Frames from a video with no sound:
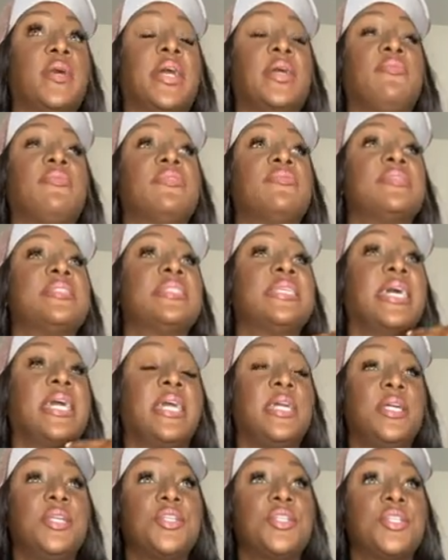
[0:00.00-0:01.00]
with sage.
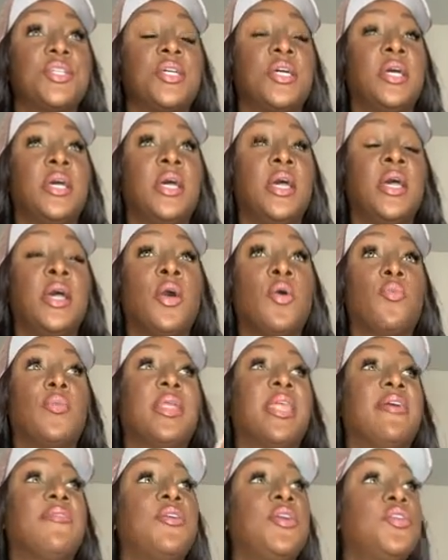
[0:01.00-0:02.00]

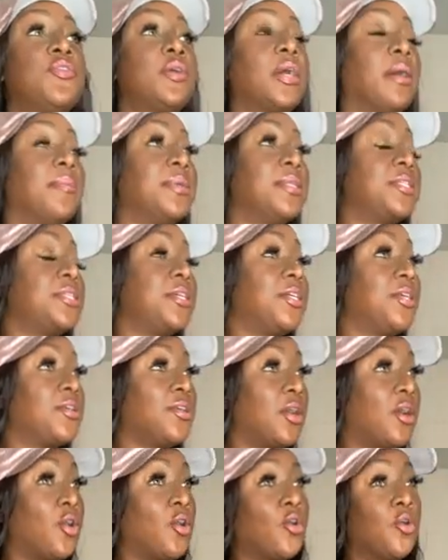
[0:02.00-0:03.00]
Whenever you come into your
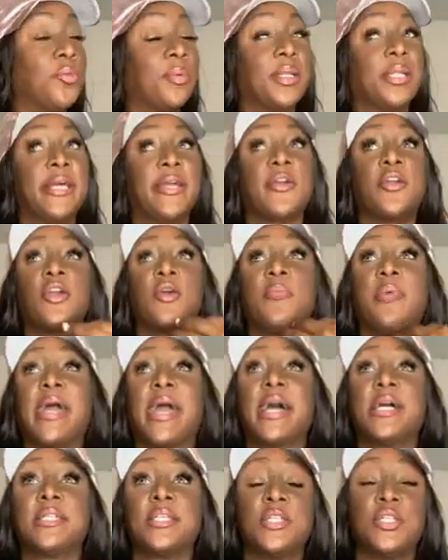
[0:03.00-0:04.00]
home, clear your
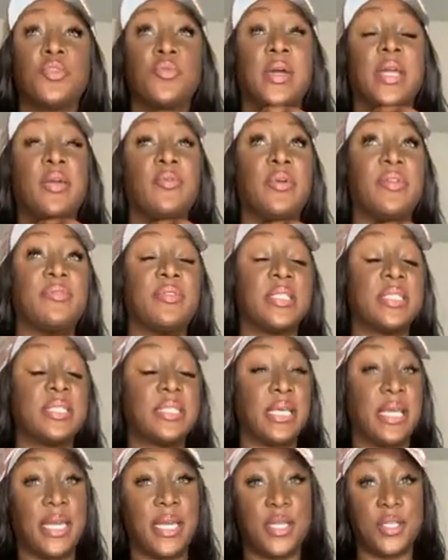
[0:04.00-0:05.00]
passageway with the
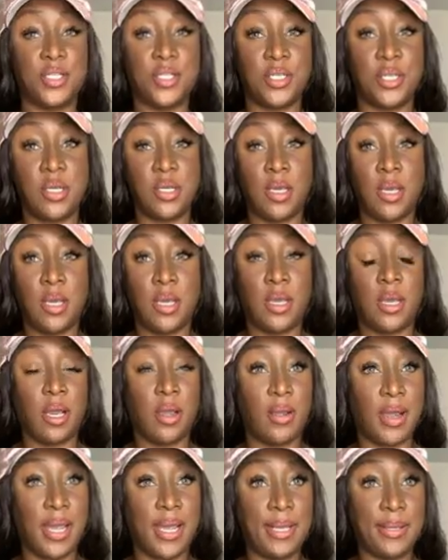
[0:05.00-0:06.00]
sage. All
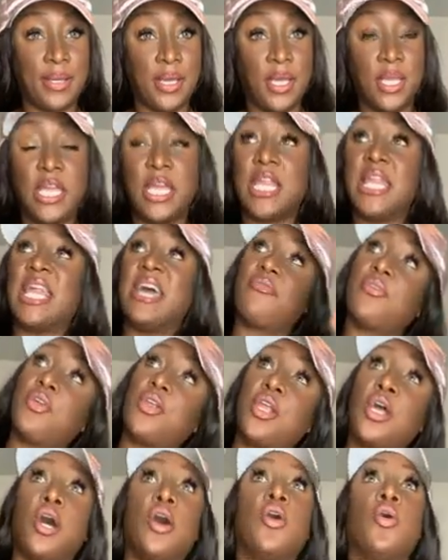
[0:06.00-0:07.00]
right? You never
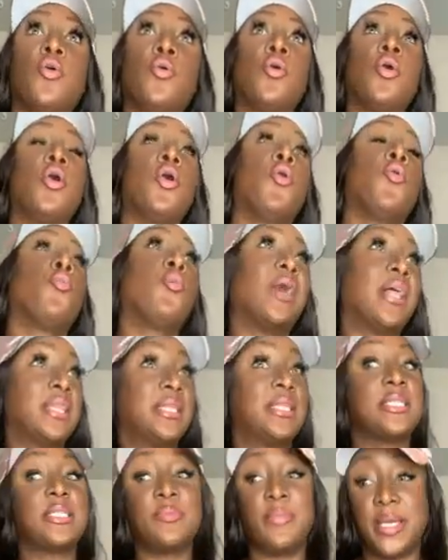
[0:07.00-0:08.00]
know what
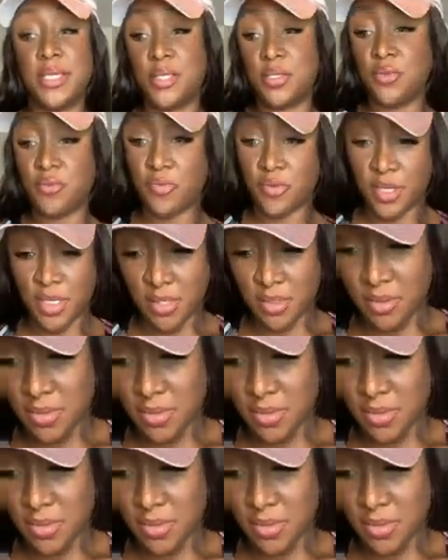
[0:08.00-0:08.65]
this may do for you.